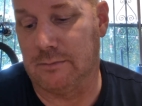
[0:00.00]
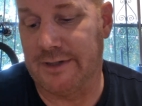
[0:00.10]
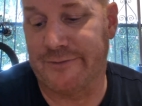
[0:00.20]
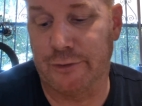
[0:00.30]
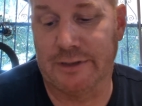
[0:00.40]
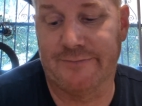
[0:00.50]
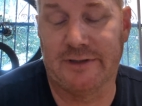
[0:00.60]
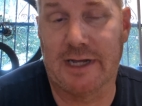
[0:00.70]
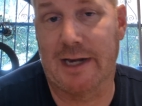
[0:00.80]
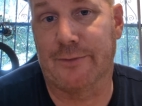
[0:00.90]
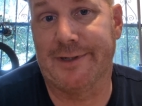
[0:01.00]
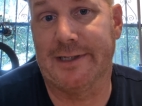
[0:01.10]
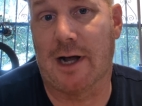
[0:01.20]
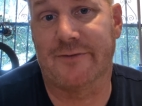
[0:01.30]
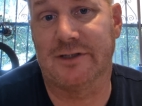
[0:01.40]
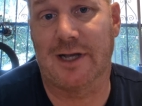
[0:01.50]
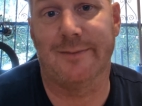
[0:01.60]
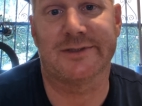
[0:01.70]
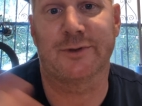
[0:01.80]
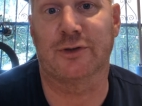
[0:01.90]
If you live in Nayarit,
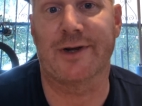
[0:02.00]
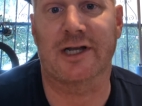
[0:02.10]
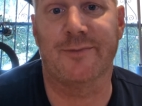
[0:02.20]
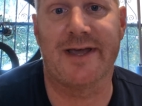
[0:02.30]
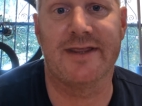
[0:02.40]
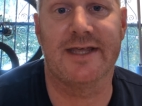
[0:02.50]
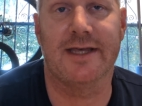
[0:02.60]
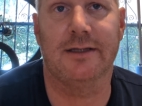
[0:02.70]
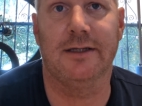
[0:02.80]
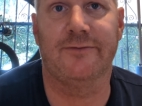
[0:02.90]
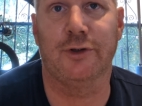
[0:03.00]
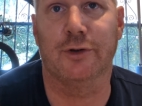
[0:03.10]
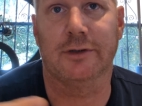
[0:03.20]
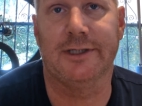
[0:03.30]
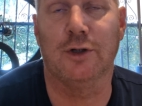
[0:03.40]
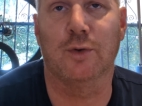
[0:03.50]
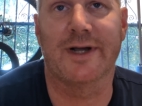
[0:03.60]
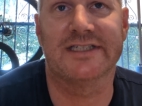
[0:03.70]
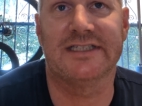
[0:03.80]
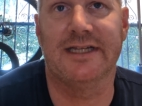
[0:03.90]
oftentimes I'm going to recommend that if you're a legal
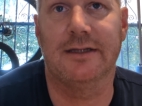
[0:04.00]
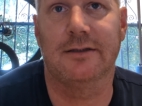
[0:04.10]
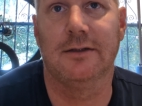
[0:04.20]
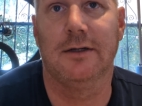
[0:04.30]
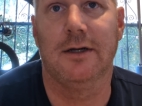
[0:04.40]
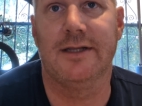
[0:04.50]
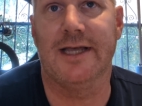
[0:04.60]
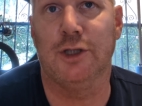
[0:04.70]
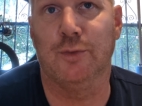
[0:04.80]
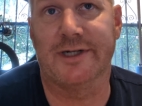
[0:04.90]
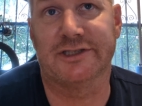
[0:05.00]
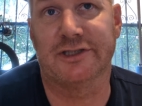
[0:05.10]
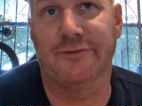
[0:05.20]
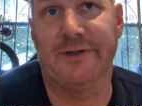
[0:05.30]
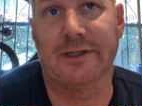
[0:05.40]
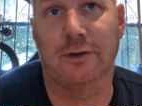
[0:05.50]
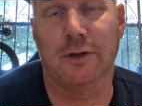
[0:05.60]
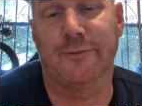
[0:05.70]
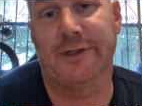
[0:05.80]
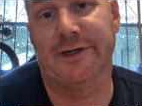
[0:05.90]
resident, that you register the vehicle
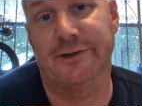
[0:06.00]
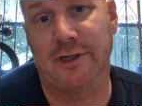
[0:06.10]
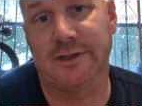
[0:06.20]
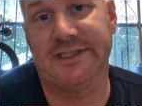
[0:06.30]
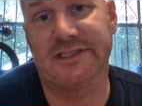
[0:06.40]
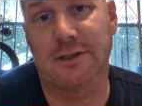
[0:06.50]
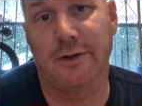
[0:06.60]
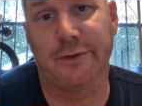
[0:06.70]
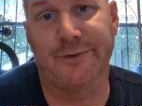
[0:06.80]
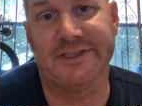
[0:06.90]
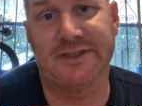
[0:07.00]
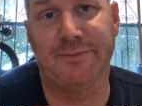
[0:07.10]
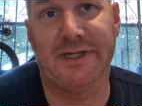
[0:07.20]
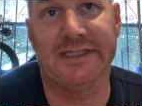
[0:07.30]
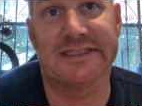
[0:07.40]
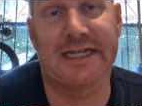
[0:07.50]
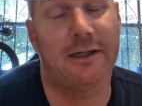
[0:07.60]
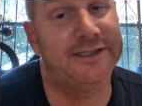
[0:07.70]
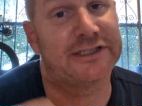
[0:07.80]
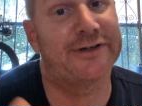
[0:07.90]
over here in Jalisco. The reason being is that
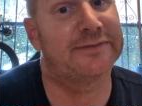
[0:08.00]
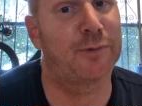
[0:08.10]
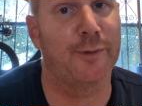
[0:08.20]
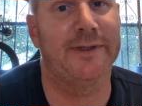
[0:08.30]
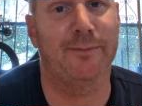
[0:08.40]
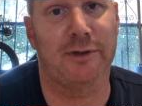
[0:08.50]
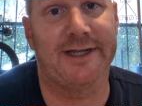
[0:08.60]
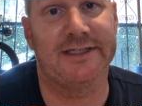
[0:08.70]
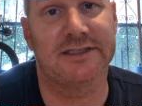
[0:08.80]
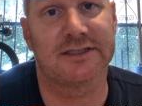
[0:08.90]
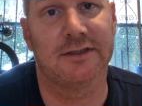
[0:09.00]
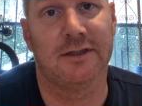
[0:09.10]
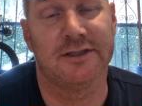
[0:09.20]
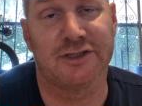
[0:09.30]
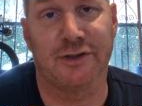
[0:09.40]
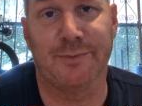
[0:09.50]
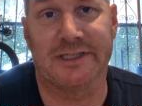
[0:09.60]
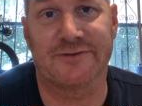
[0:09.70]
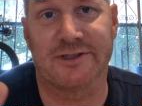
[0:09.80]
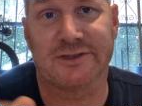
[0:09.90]
Jalisco has permanent plates. So the
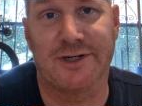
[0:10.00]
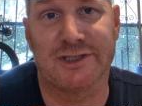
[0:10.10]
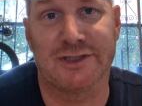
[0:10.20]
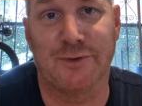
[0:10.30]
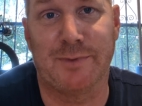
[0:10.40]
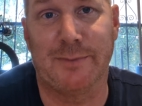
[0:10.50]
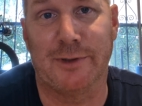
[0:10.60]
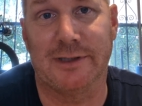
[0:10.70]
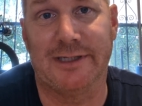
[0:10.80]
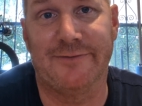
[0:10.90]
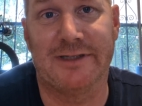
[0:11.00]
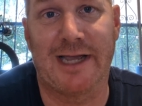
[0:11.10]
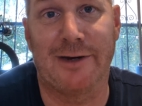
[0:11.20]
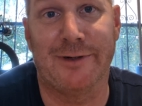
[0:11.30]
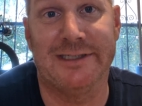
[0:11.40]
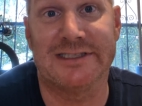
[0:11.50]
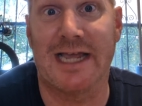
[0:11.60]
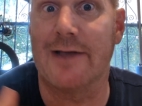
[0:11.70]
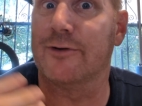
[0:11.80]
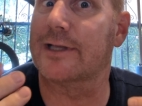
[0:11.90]
biggest frustration with people that live in Nayarit is that
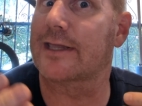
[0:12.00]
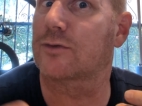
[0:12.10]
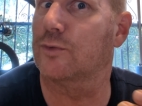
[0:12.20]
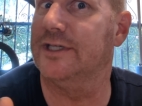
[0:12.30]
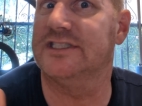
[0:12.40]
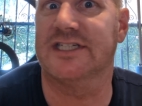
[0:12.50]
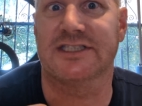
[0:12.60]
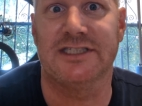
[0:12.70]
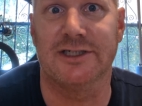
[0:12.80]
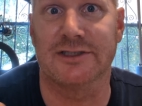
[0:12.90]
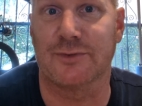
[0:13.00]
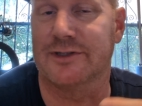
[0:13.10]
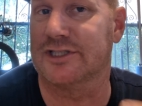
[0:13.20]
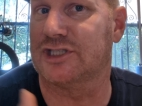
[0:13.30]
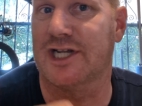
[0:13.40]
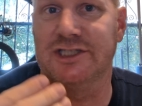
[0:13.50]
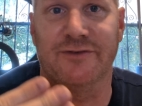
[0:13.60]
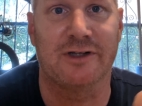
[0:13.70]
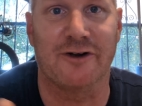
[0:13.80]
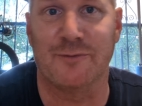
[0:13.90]
every like 3-6 years when there's a change of
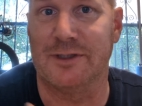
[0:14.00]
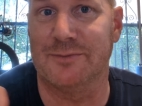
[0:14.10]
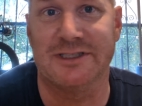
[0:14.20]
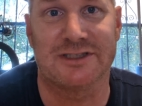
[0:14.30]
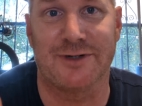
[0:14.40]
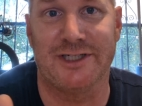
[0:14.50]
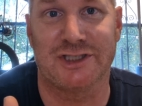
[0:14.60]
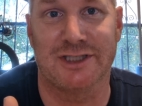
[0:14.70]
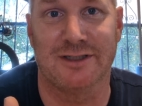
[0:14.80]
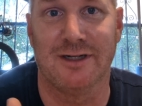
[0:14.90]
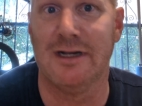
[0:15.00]
the government administration,